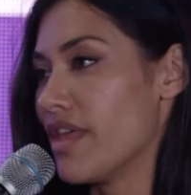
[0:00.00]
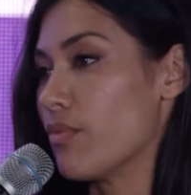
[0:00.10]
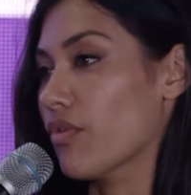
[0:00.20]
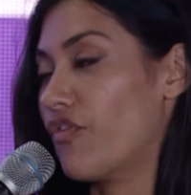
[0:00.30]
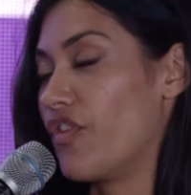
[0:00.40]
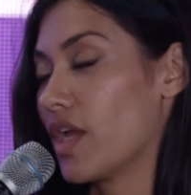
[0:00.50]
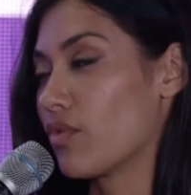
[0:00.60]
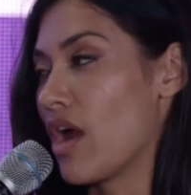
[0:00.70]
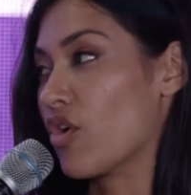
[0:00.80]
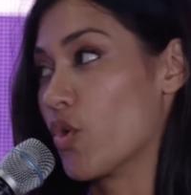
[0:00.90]
they will
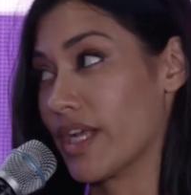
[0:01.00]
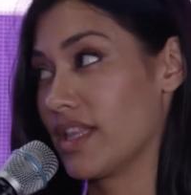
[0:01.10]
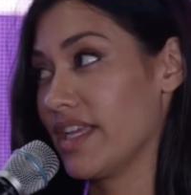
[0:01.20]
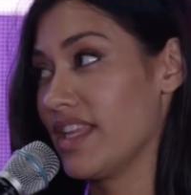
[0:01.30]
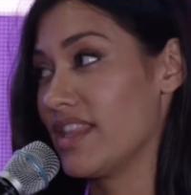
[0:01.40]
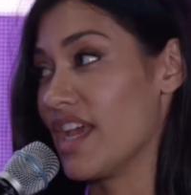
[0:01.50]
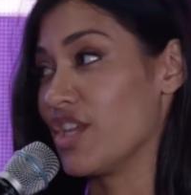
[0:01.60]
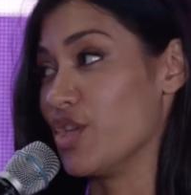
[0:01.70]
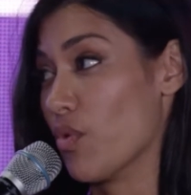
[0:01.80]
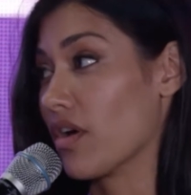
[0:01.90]
figure out quickly that
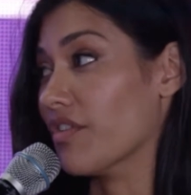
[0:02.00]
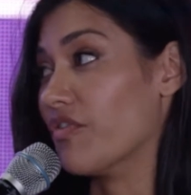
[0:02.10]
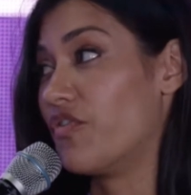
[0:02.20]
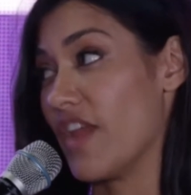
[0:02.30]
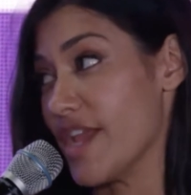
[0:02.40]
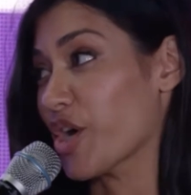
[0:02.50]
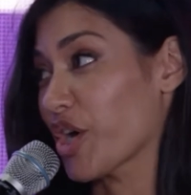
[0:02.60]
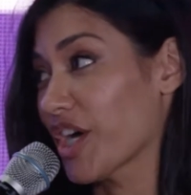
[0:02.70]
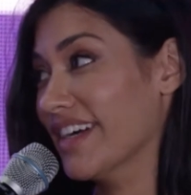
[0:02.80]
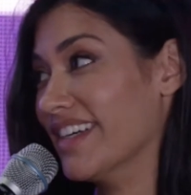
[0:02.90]
you are a
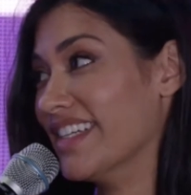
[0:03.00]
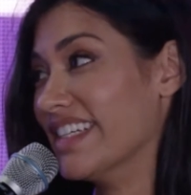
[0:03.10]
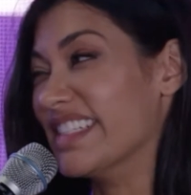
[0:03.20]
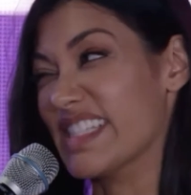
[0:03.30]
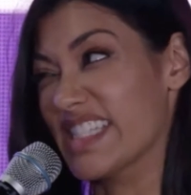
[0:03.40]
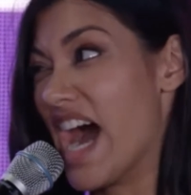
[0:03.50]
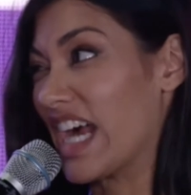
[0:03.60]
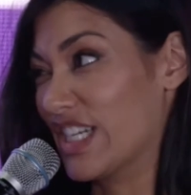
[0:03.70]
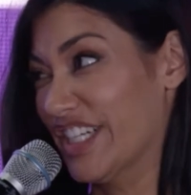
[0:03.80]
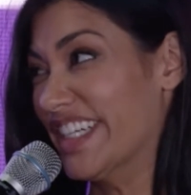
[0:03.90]
faker. That's
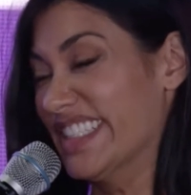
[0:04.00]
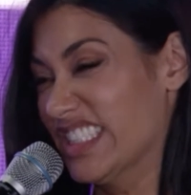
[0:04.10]
not good.